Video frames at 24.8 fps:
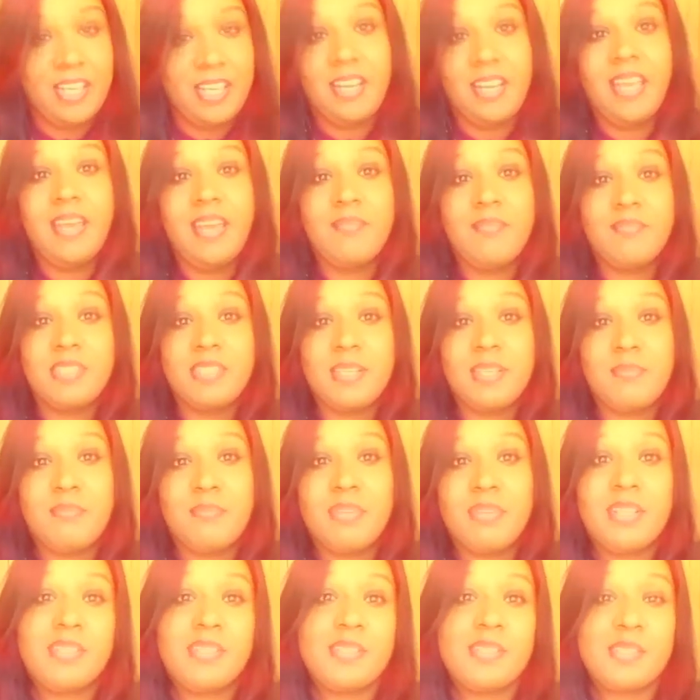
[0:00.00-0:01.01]
And I have some
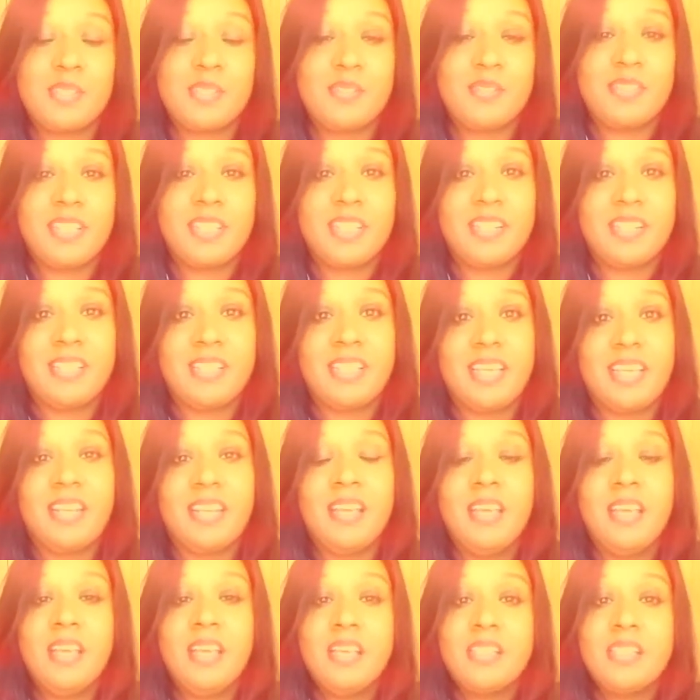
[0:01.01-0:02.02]
brothers over there that
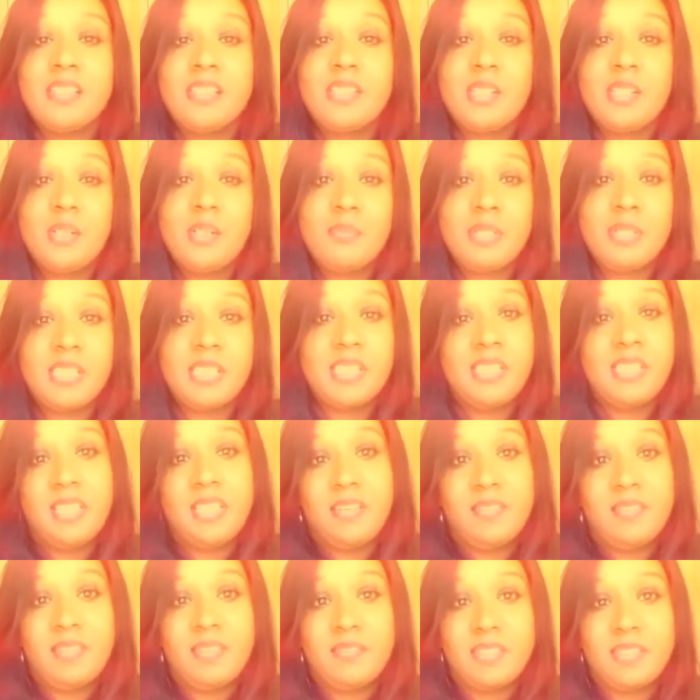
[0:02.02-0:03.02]
so much
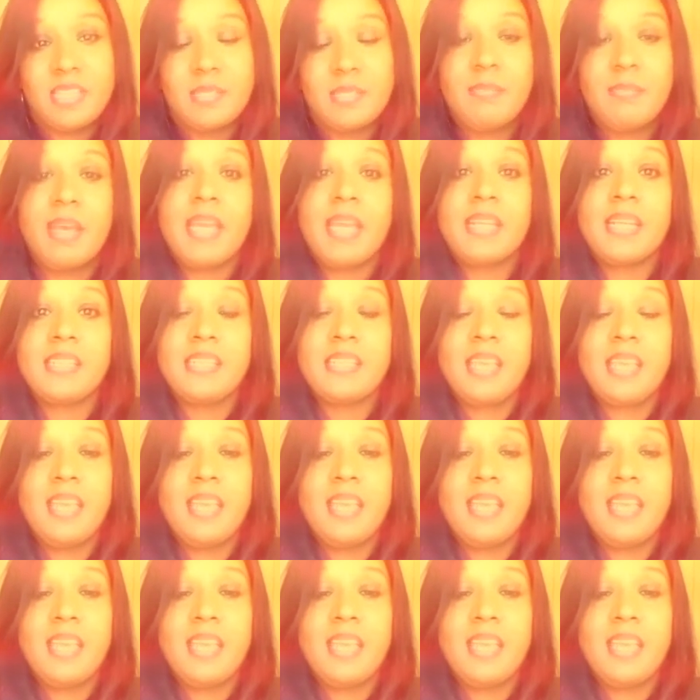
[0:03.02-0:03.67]
love and respect.